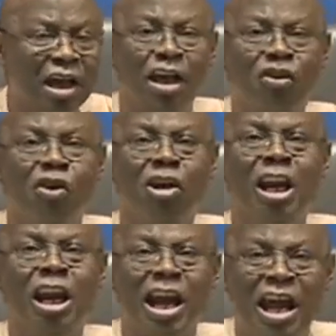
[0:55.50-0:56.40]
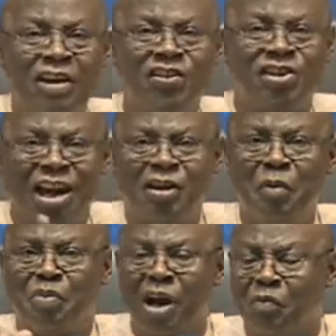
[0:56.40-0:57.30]
and that unless
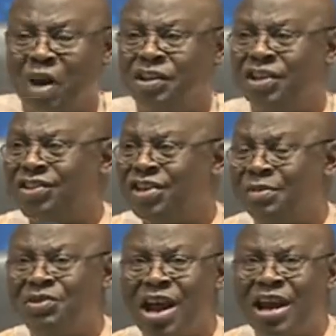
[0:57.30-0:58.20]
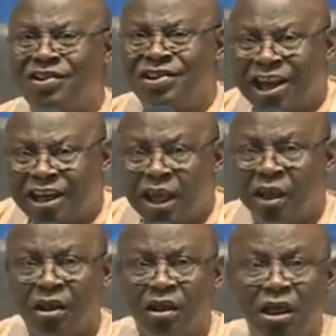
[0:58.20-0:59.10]
certain pragmatic steps are
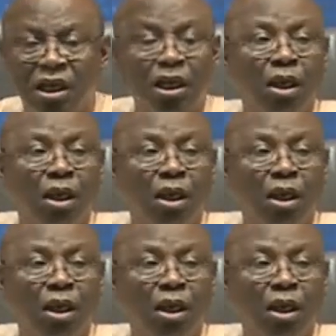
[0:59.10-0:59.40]
taken